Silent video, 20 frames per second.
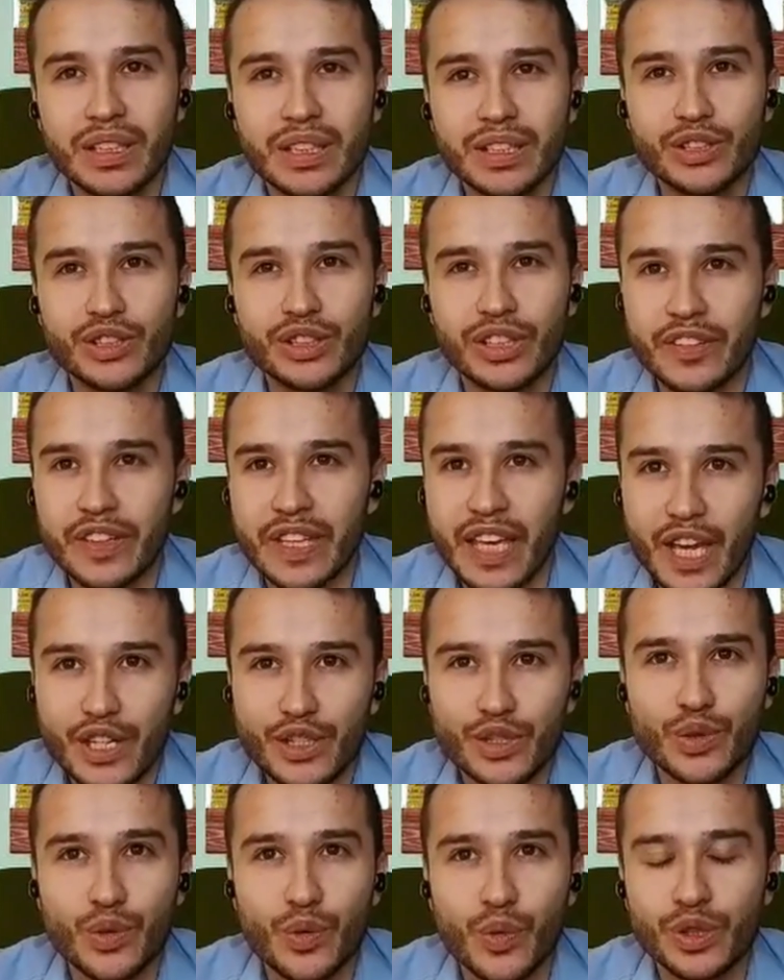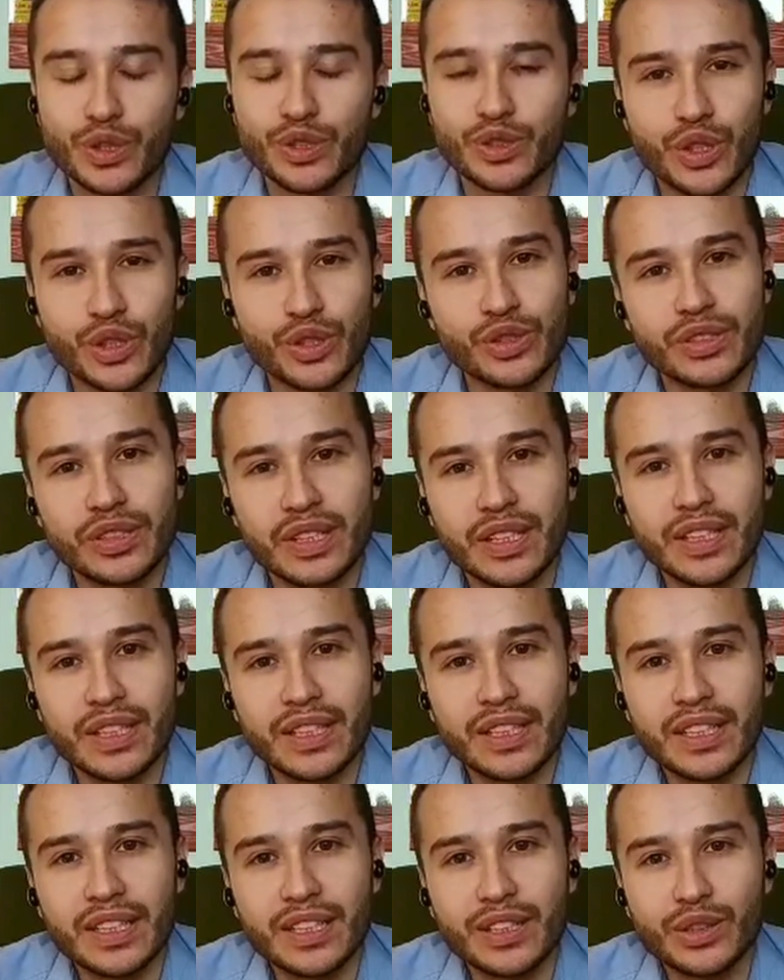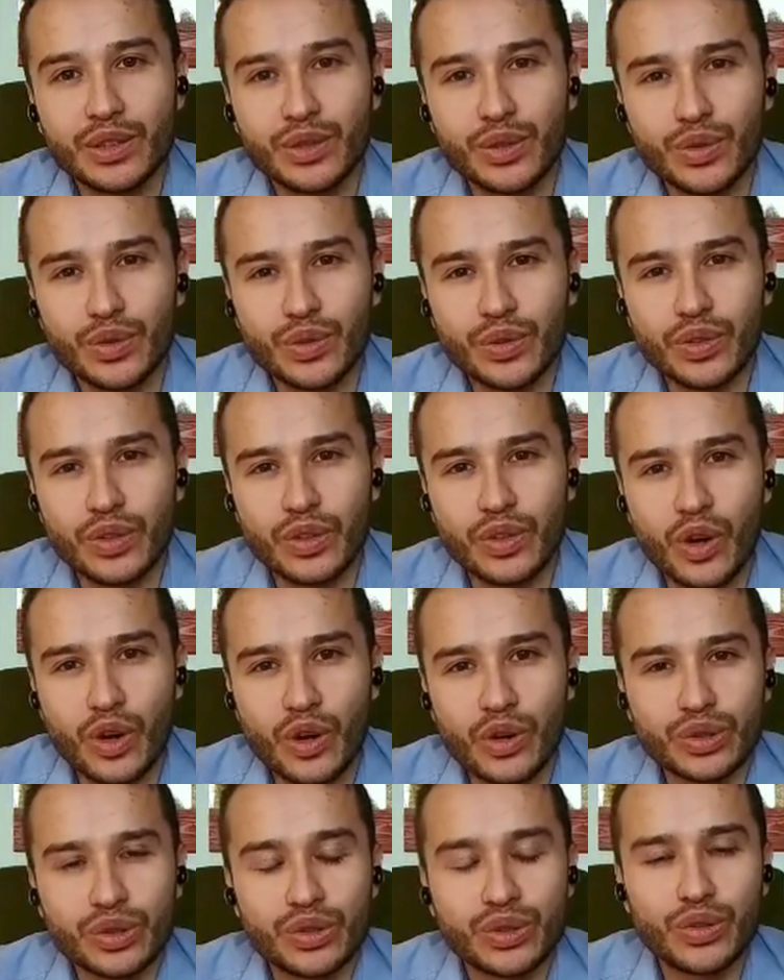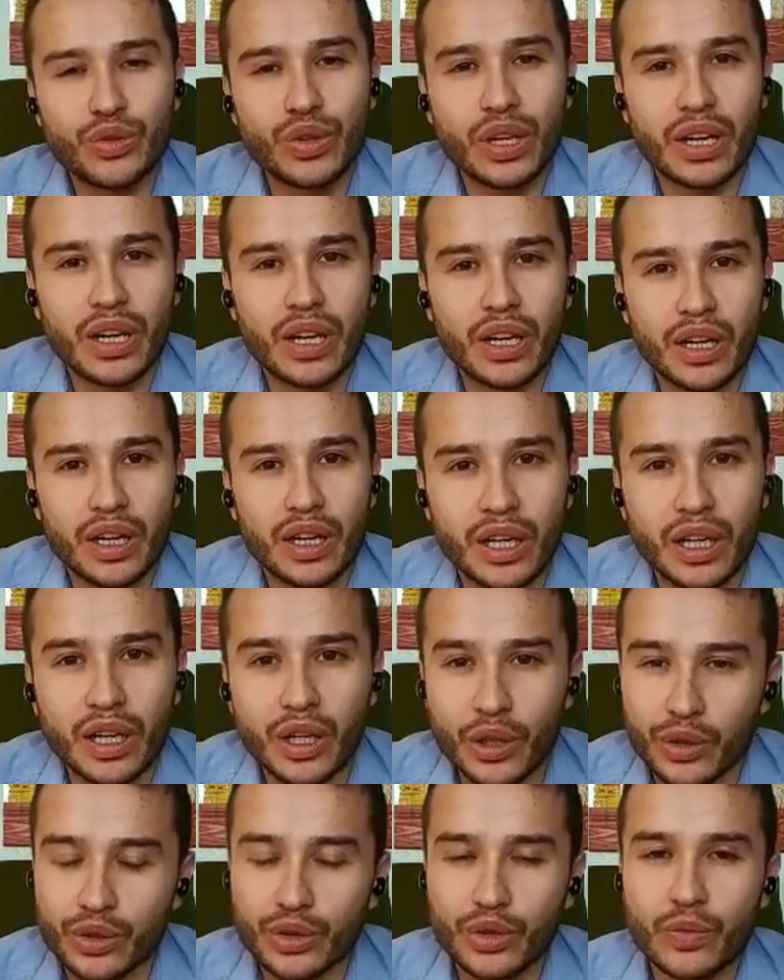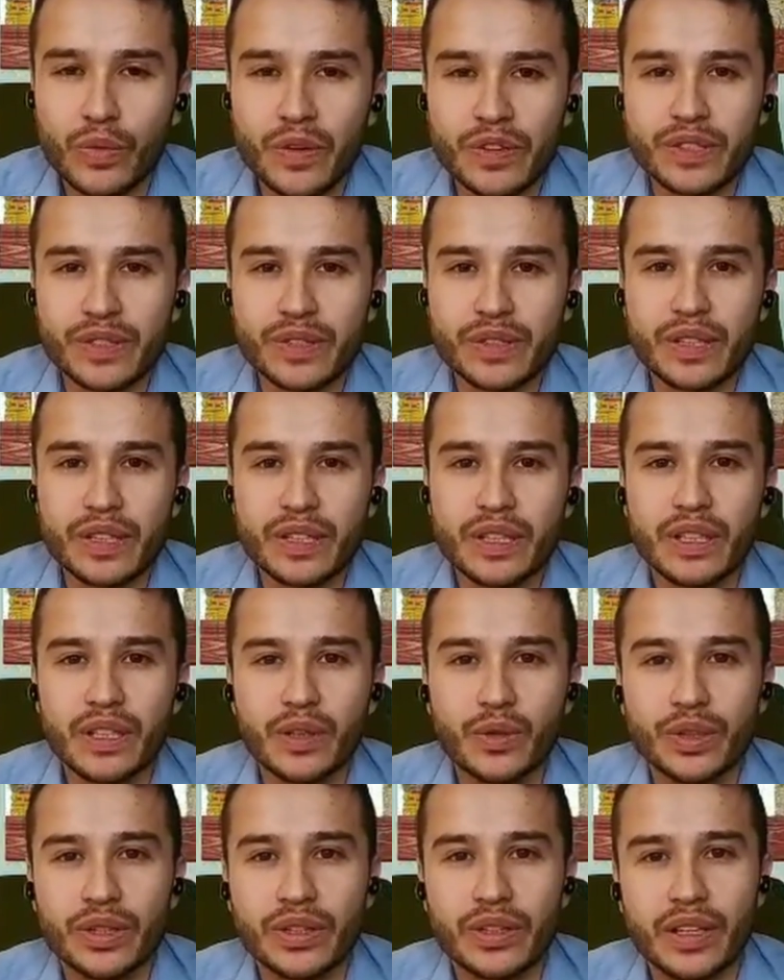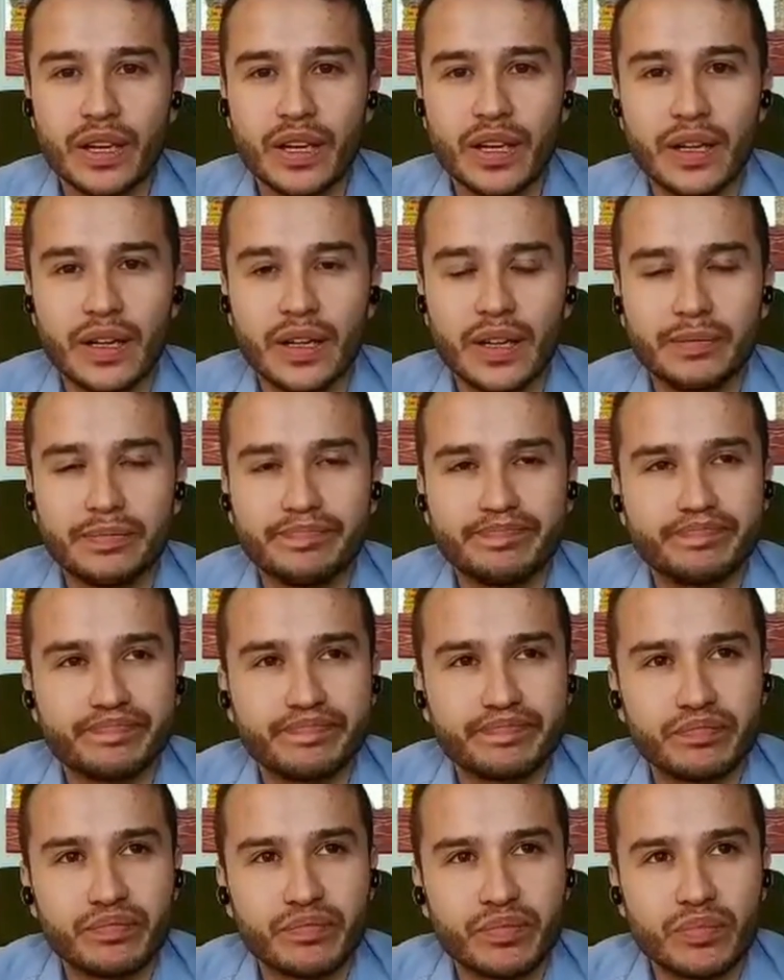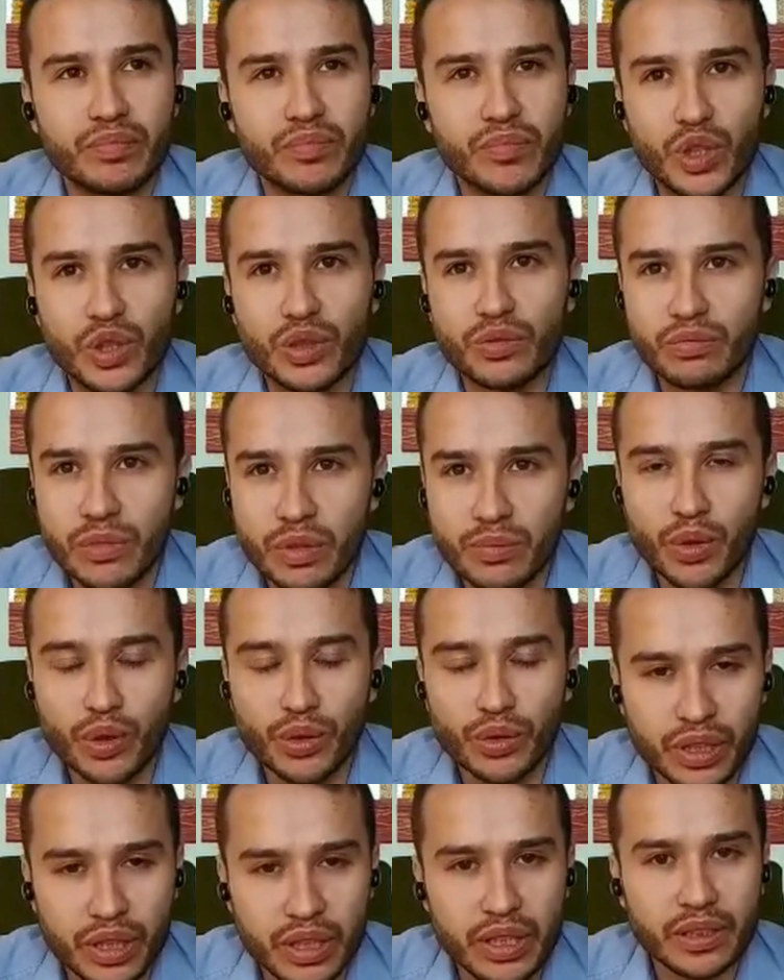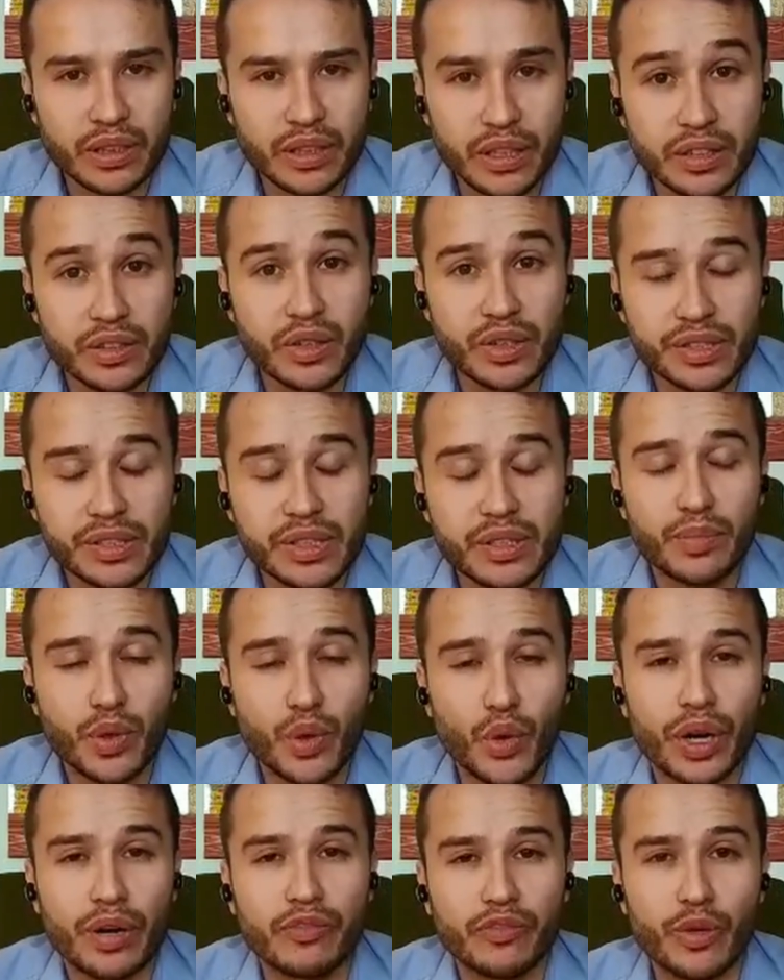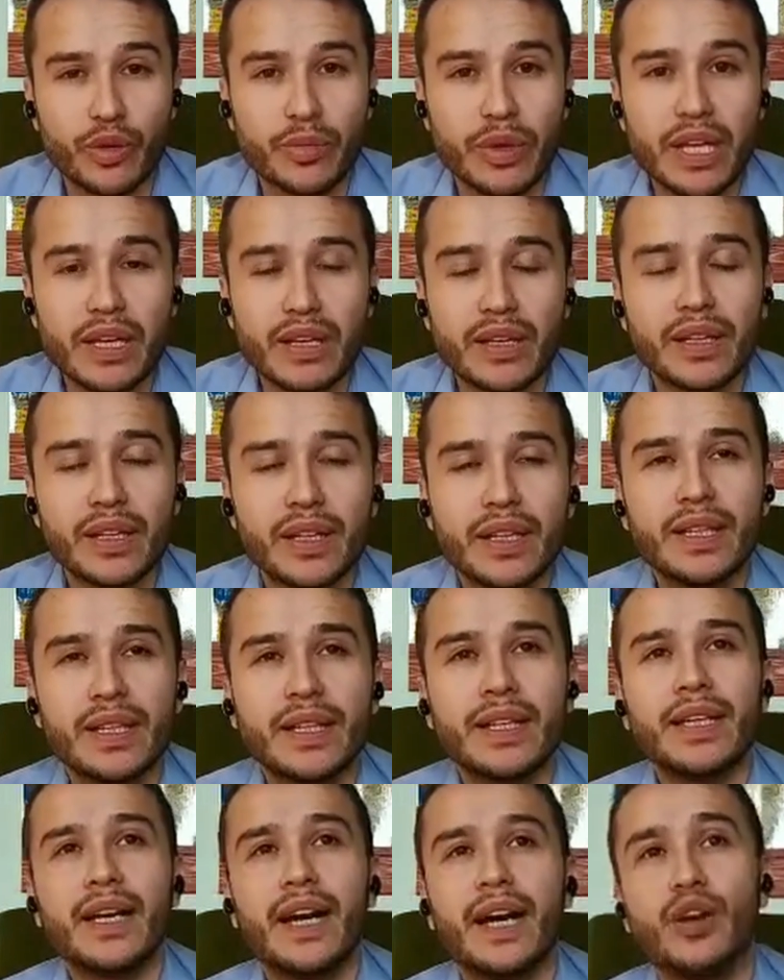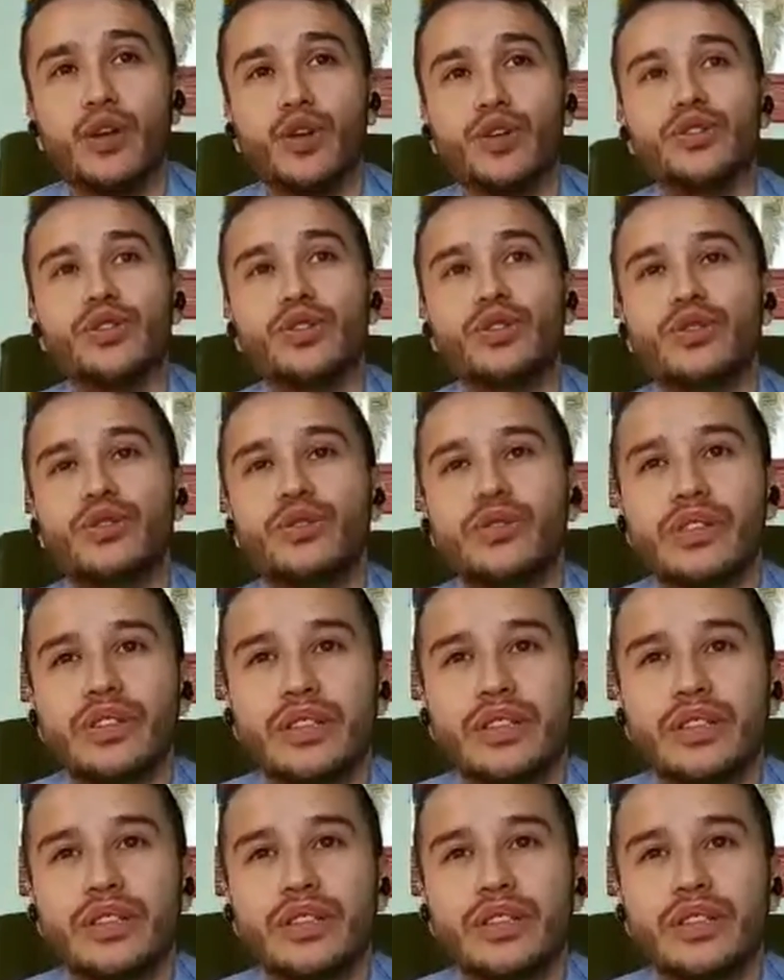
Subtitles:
justification was just to go to a good university with an important and interesting program for me. And also,